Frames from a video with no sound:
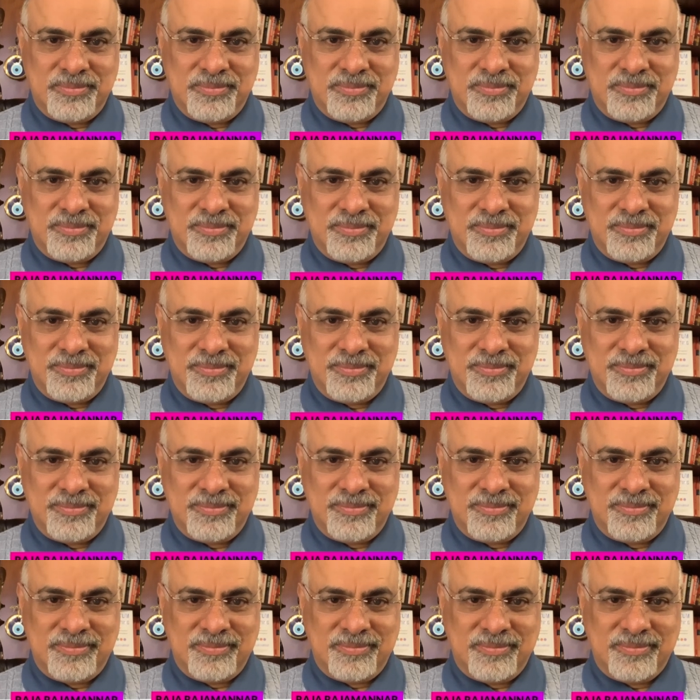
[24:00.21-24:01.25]

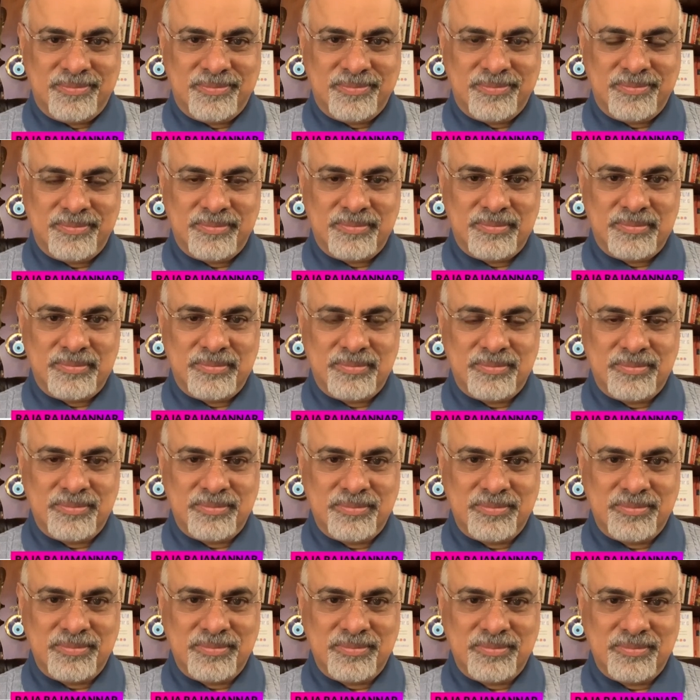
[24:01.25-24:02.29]

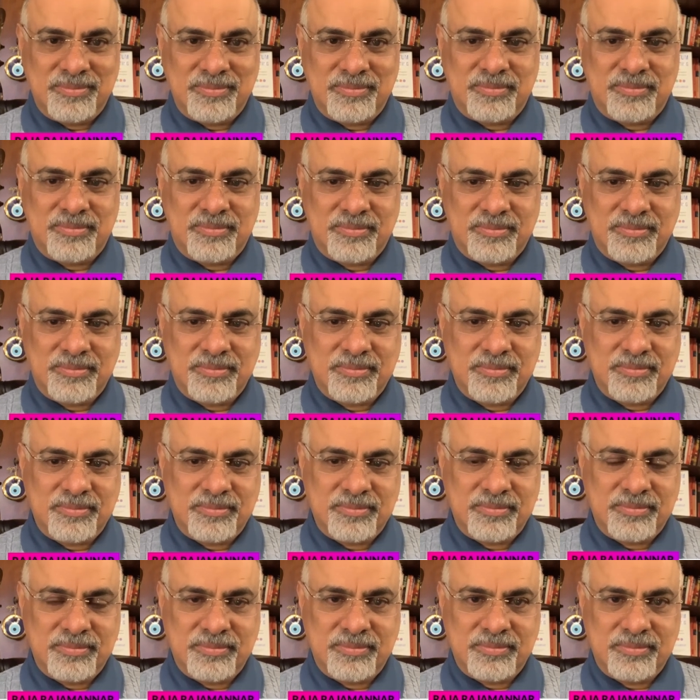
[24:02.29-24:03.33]

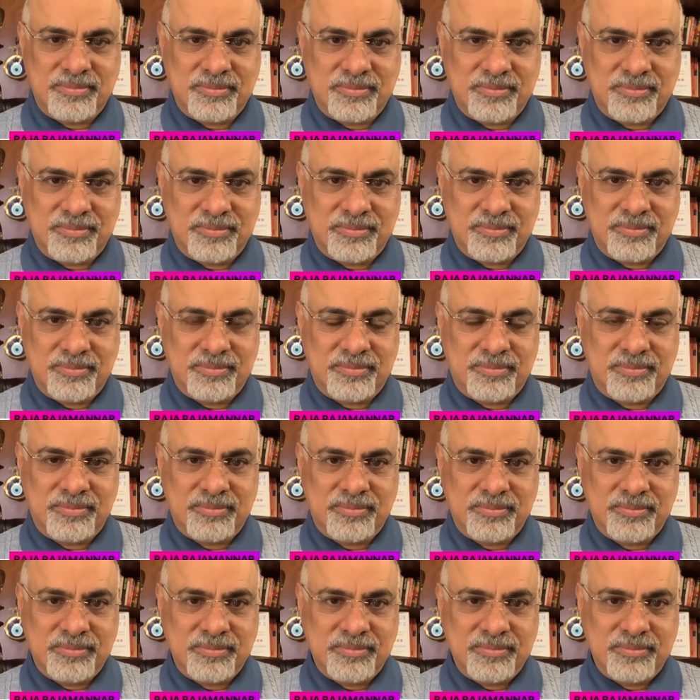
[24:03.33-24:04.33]
(silent)